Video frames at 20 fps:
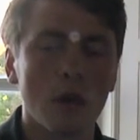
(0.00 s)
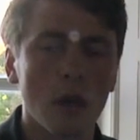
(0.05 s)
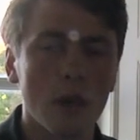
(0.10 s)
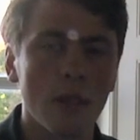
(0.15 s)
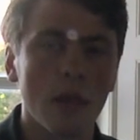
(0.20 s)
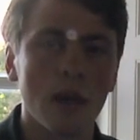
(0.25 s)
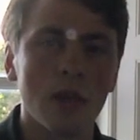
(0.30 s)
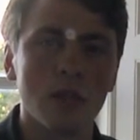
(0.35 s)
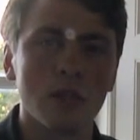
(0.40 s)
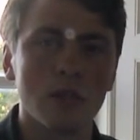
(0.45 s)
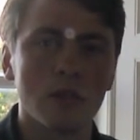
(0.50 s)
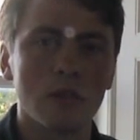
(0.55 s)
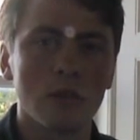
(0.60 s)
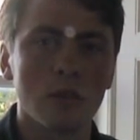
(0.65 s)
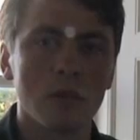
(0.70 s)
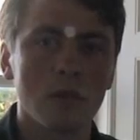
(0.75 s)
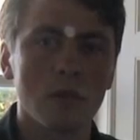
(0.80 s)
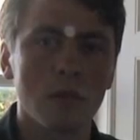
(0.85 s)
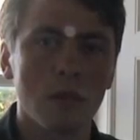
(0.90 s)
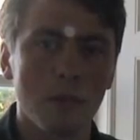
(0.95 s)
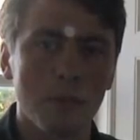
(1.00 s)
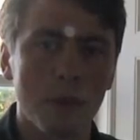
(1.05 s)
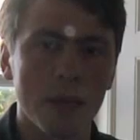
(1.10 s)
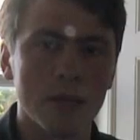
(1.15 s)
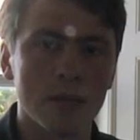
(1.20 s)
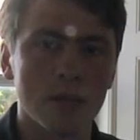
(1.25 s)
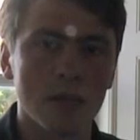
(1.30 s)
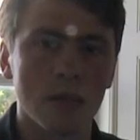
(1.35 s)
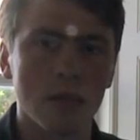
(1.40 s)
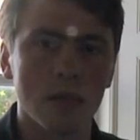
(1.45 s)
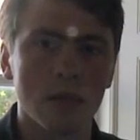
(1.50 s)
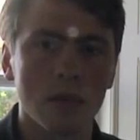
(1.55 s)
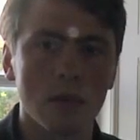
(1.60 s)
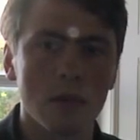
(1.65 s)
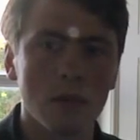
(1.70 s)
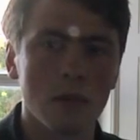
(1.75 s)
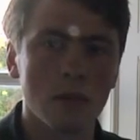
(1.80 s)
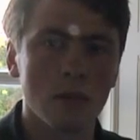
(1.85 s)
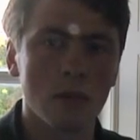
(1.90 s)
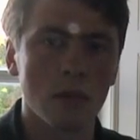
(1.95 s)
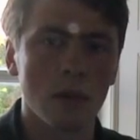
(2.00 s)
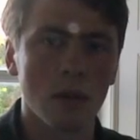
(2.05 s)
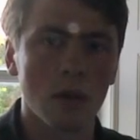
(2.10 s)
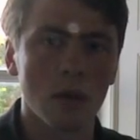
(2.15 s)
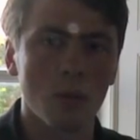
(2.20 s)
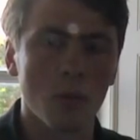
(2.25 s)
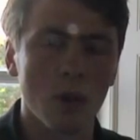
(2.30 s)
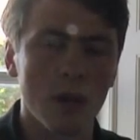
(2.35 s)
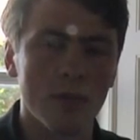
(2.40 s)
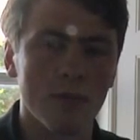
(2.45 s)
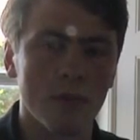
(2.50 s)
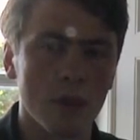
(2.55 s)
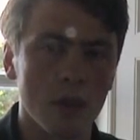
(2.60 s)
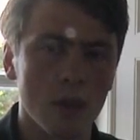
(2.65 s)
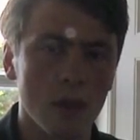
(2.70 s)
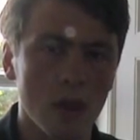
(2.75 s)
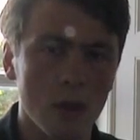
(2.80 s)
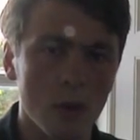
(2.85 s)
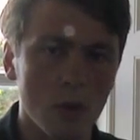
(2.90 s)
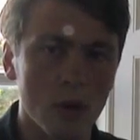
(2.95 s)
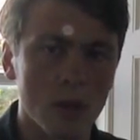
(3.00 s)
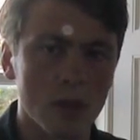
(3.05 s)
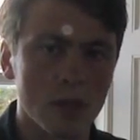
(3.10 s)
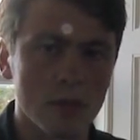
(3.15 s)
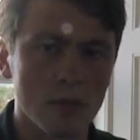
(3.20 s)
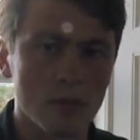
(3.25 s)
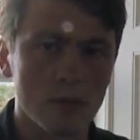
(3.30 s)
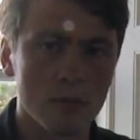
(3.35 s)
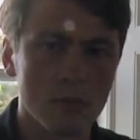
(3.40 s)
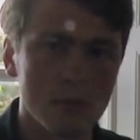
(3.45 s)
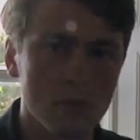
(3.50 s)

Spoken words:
And that is the basic way of looking at Aquinas.